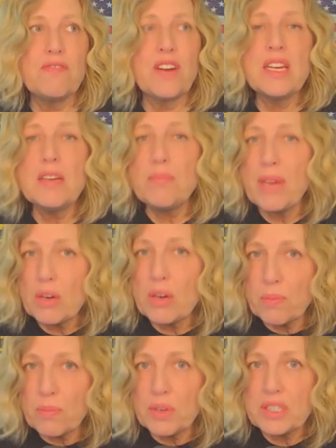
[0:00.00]

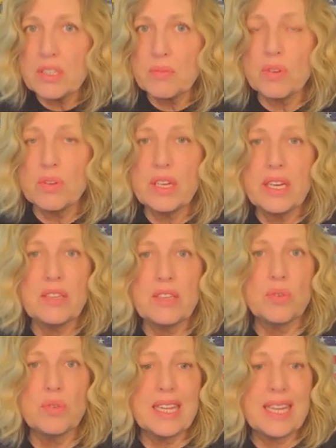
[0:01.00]
fundamental principle
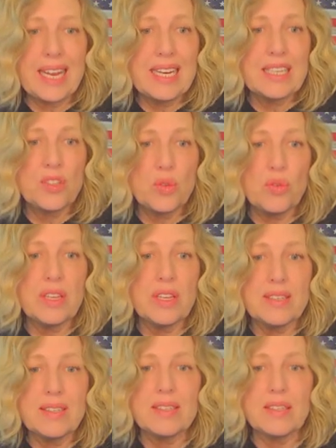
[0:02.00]
is related to
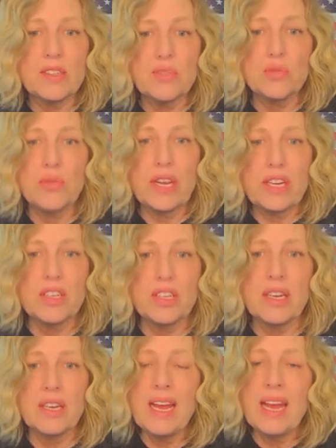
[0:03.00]
this situation?